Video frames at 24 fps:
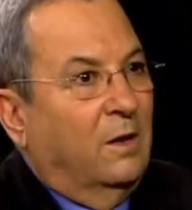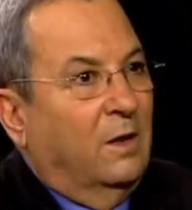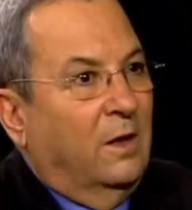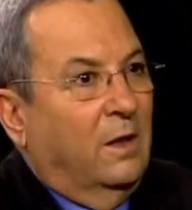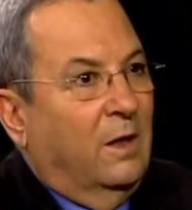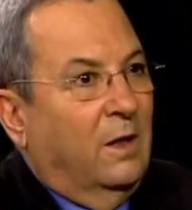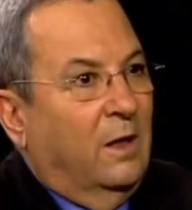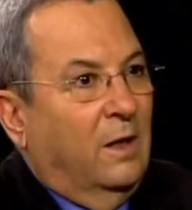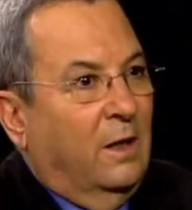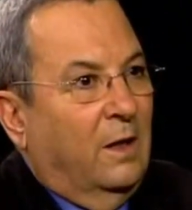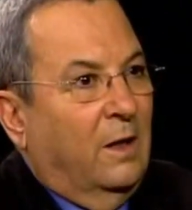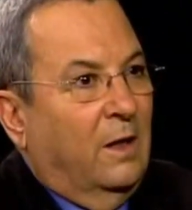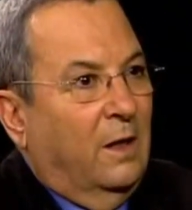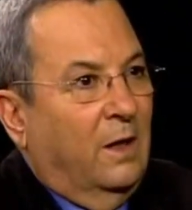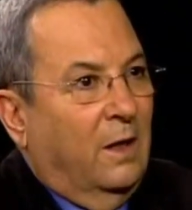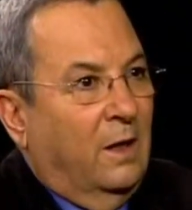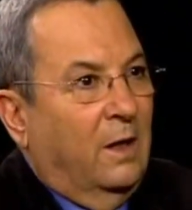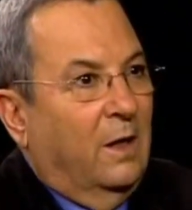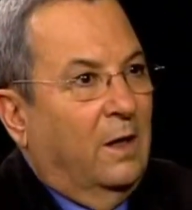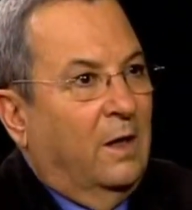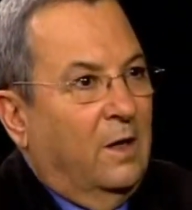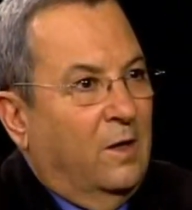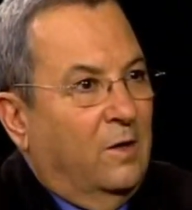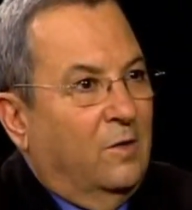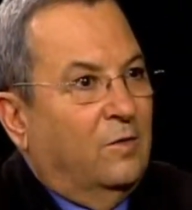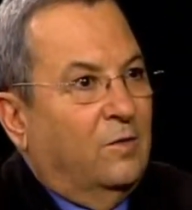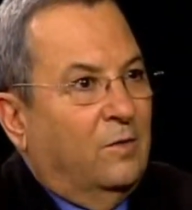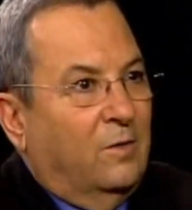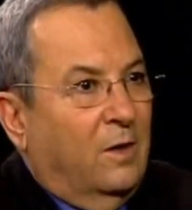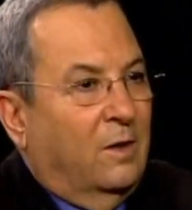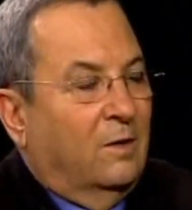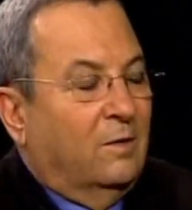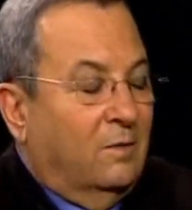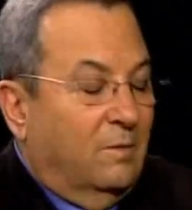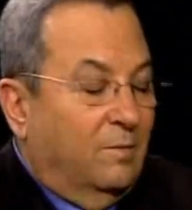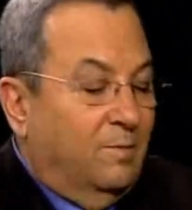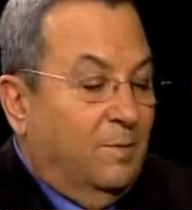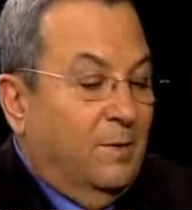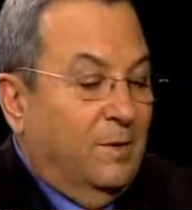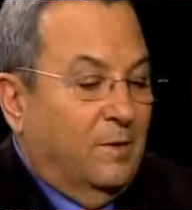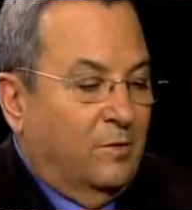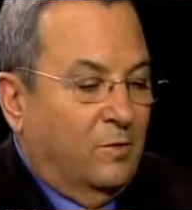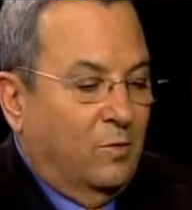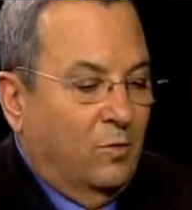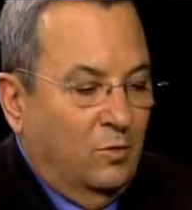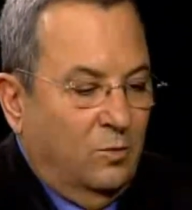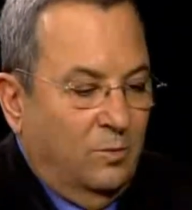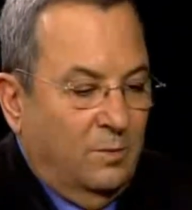is that
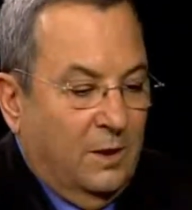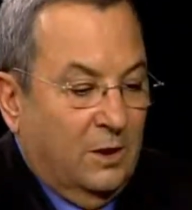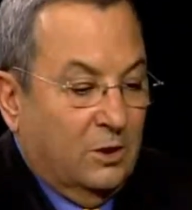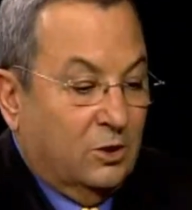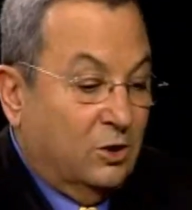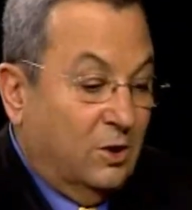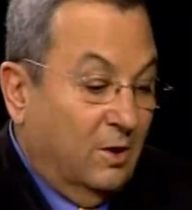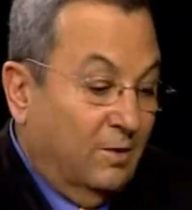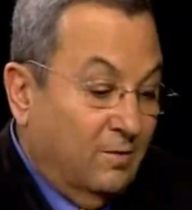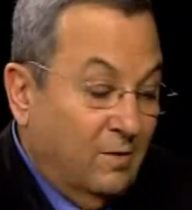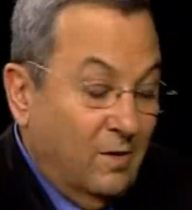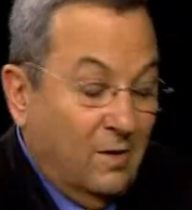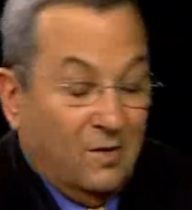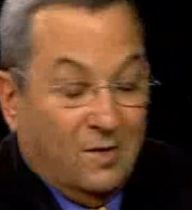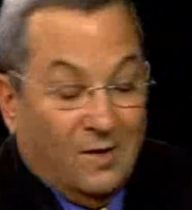peace could be achieved.